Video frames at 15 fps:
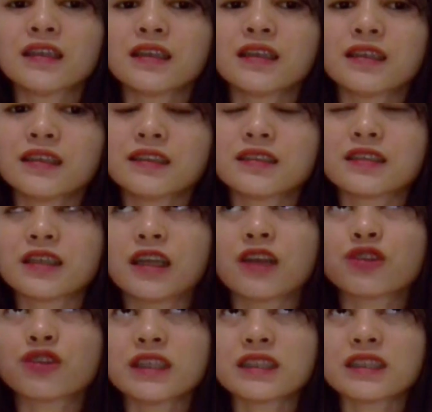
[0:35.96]

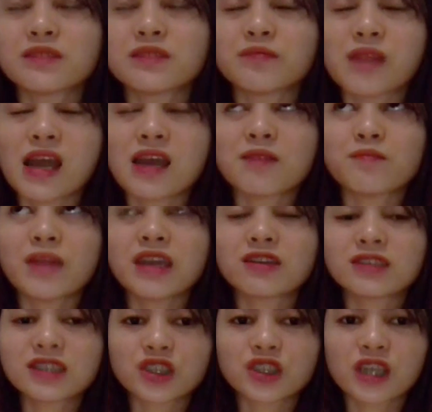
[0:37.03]

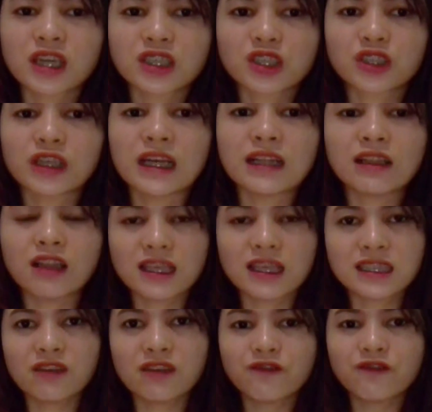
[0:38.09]
microstructural loss
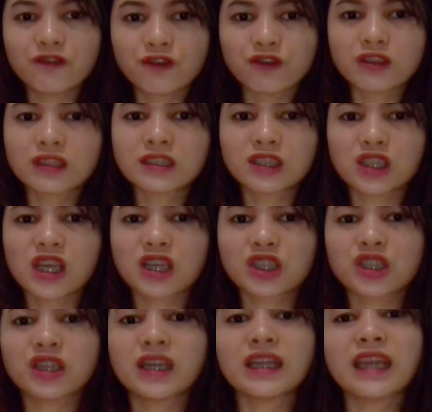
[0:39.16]
of tooth structure
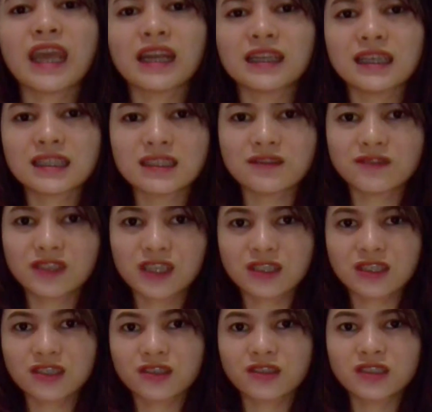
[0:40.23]
in areas of stress
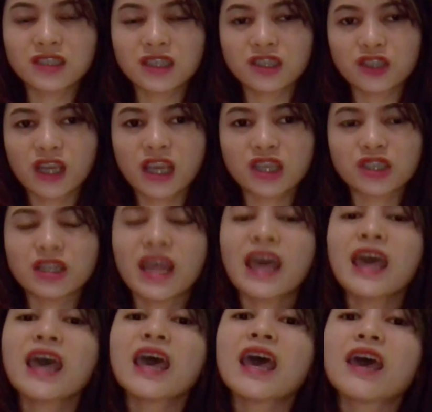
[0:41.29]
concentration.
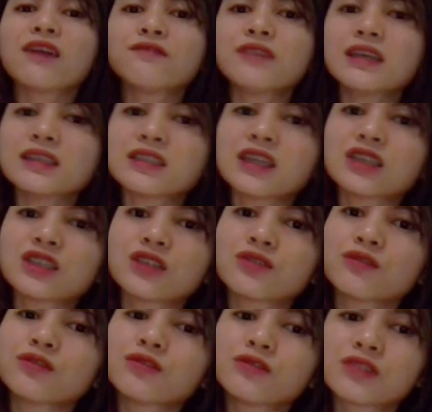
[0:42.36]
Heavy essential
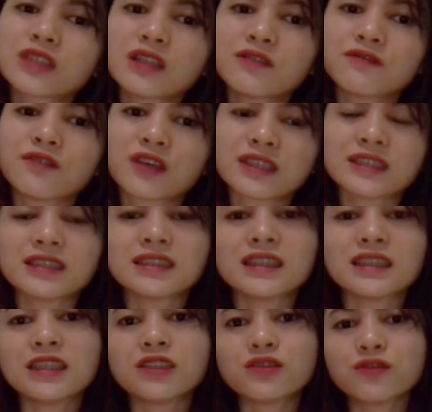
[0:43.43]
occlusal forces
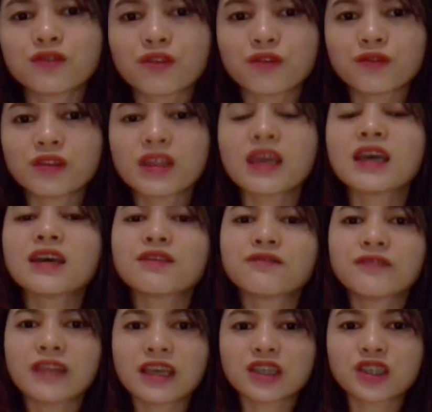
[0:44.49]
leading to tooth
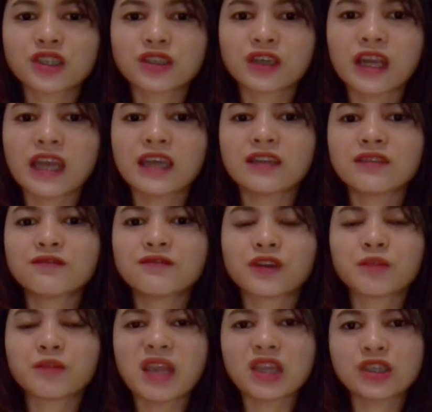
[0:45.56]
flexure and
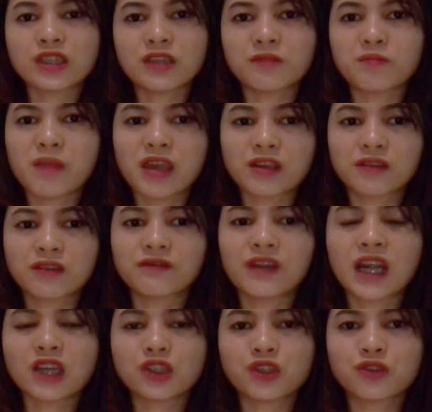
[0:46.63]
formation of
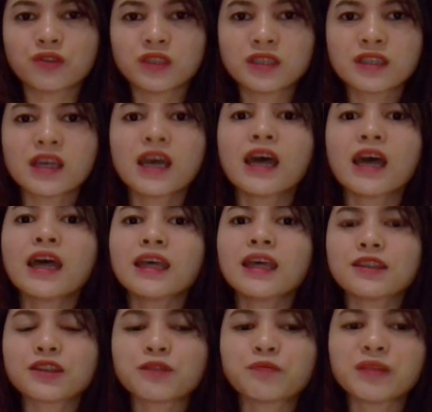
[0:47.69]
microfractures. And
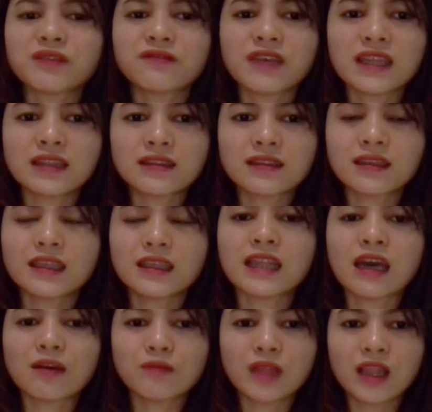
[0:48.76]
to prevent
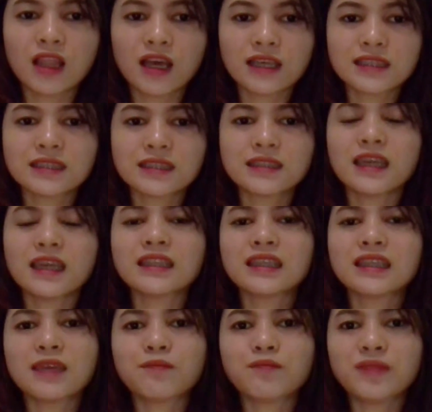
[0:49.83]
enamel loss and
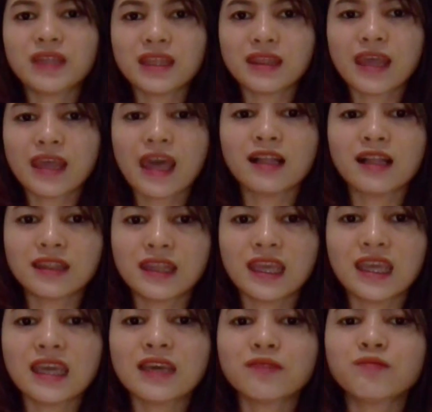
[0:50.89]
keep teeth healthy,
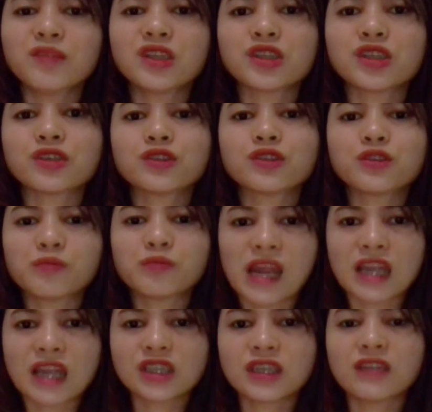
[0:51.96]
be sure to
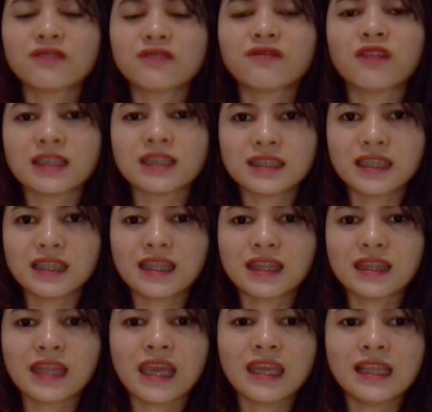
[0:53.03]
brush and floss teeth
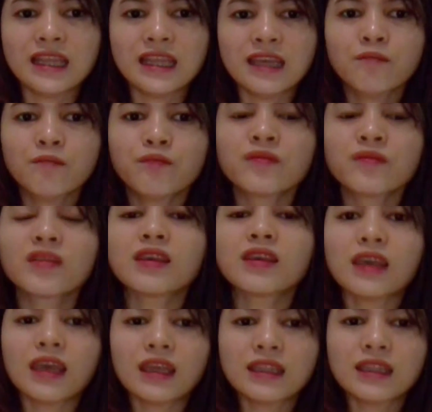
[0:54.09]
daily
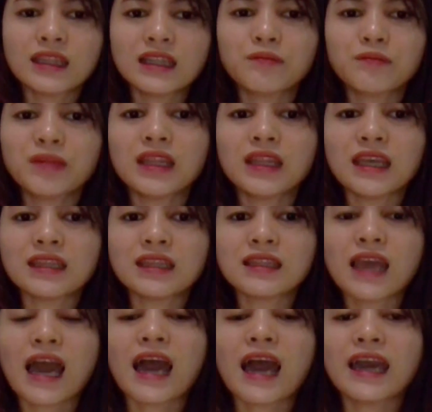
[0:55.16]
and eliminate
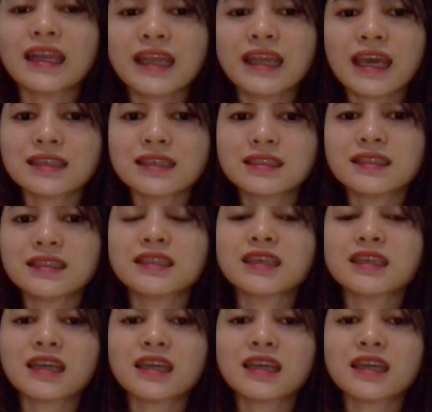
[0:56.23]
highly acidic